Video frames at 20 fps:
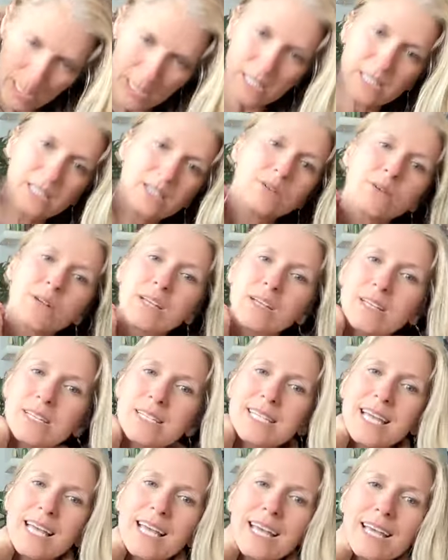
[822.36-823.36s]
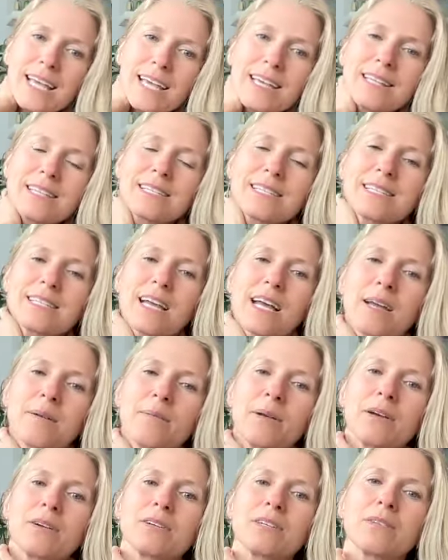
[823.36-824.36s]
So taking this time
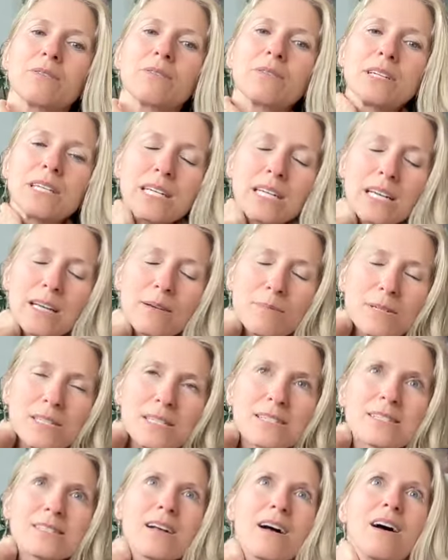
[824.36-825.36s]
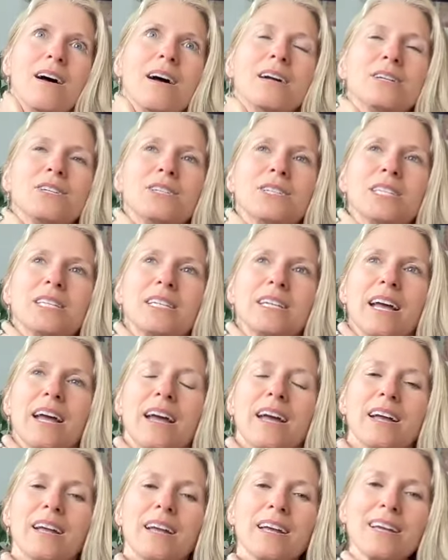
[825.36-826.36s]
here to really massage the
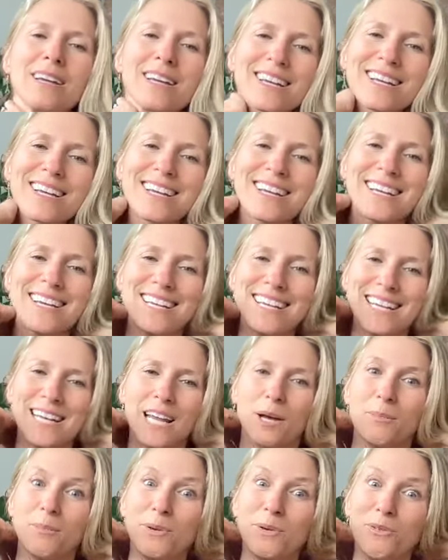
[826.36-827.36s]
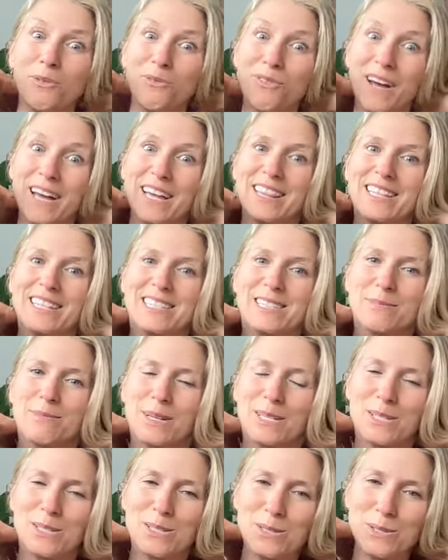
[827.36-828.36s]
neck can help you find these
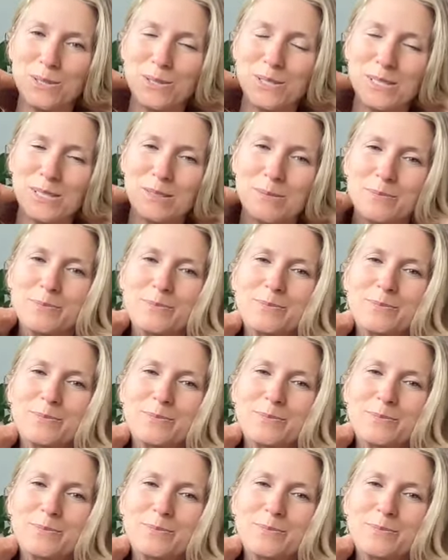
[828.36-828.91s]
muscles.